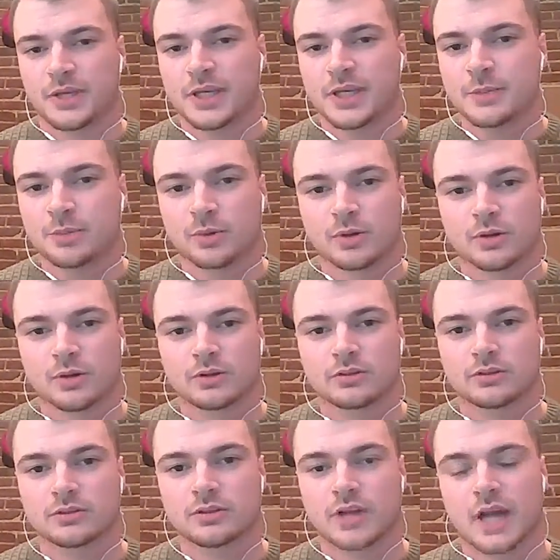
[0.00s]

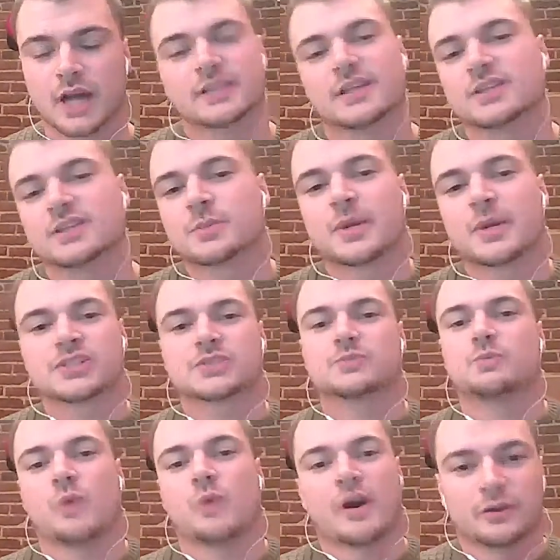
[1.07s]
people, it
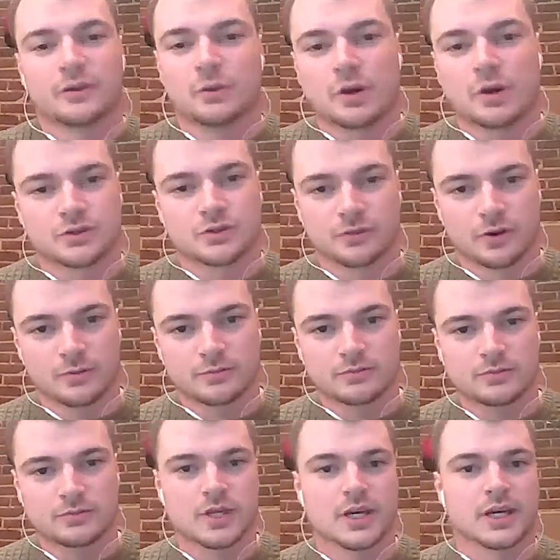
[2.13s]
depends where in the world you're
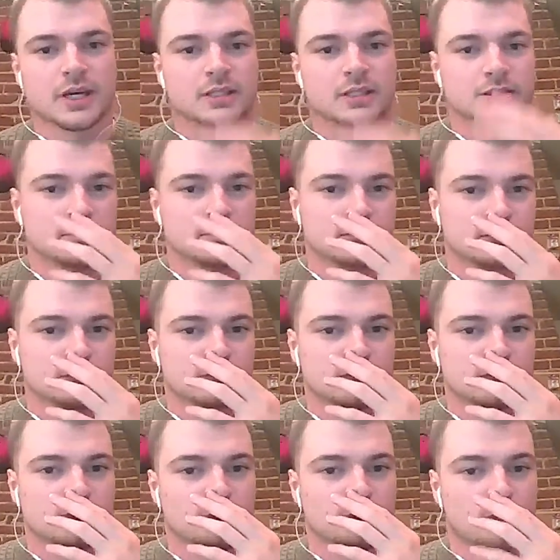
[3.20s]
from. And
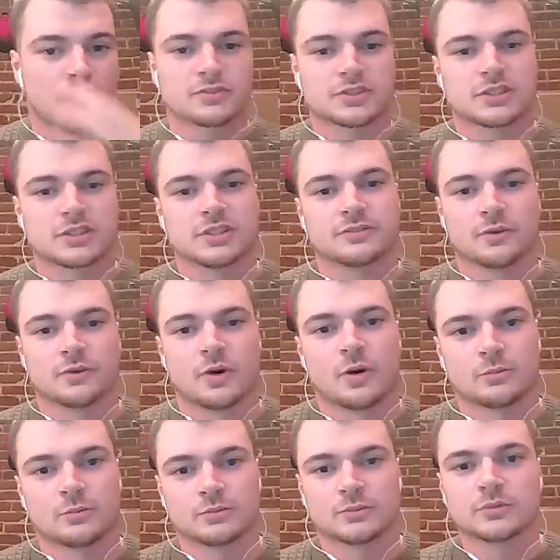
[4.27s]
you're obviously
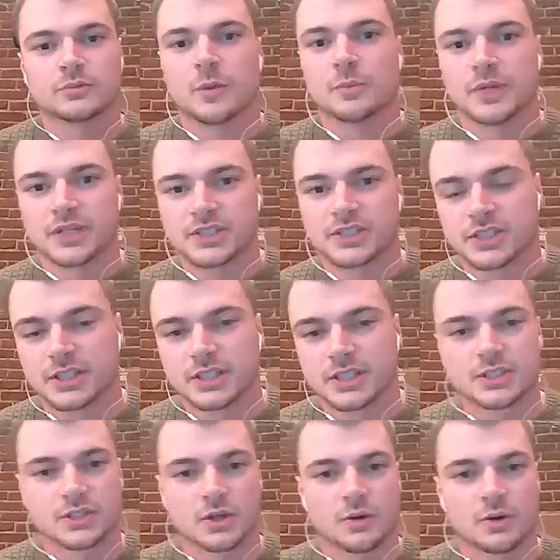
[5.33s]
from a big
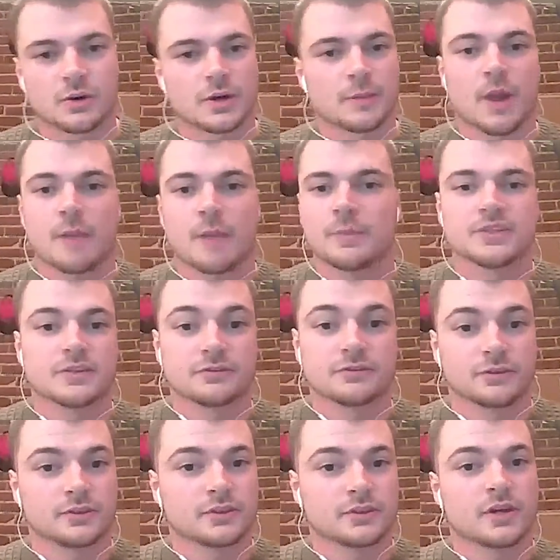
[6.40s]
city, so it might be
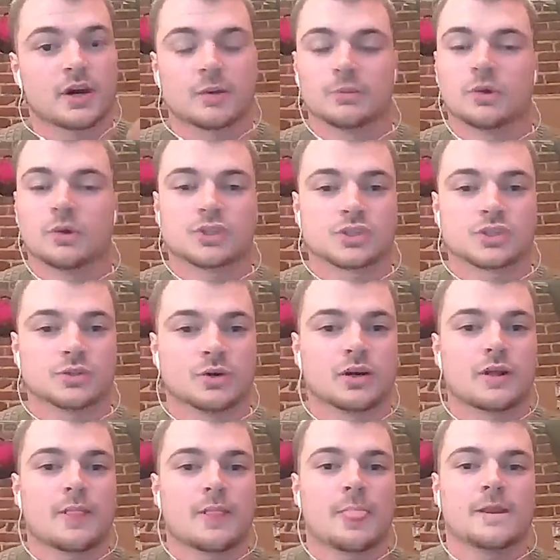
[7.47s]
different. I'm not
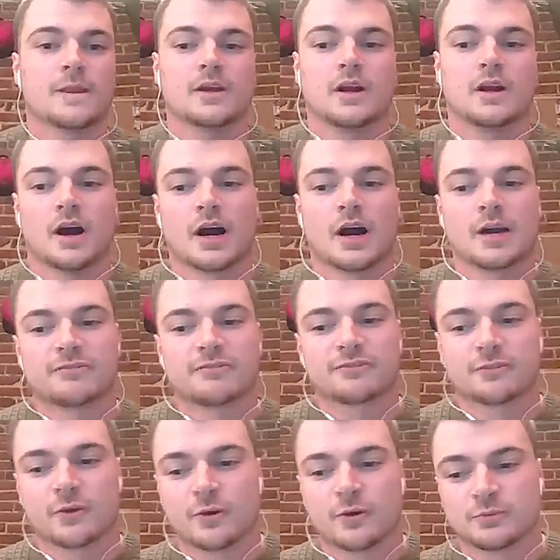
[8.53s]
sure. I'm
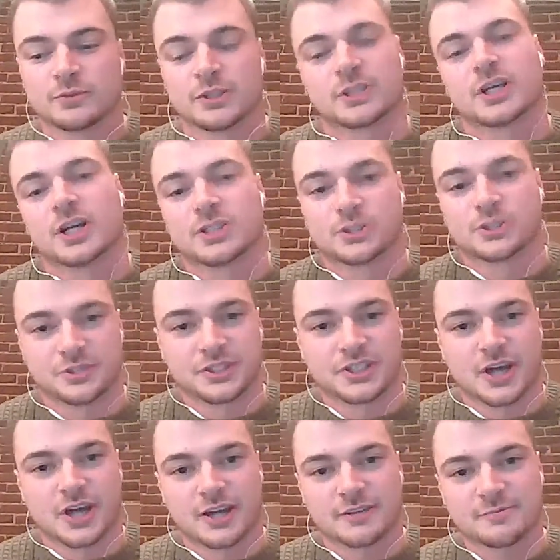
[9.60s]
from the
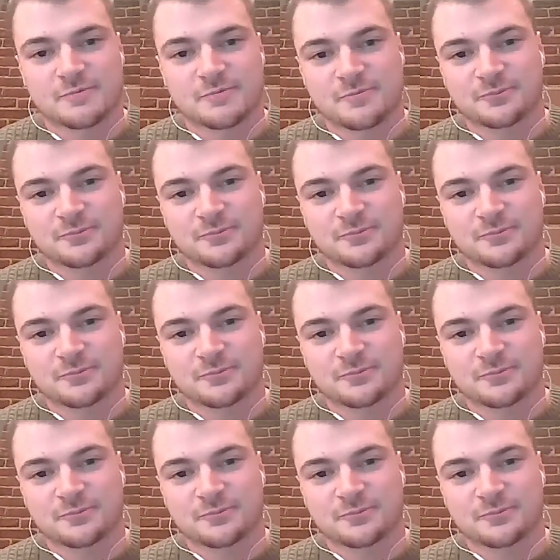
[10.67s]
countryside.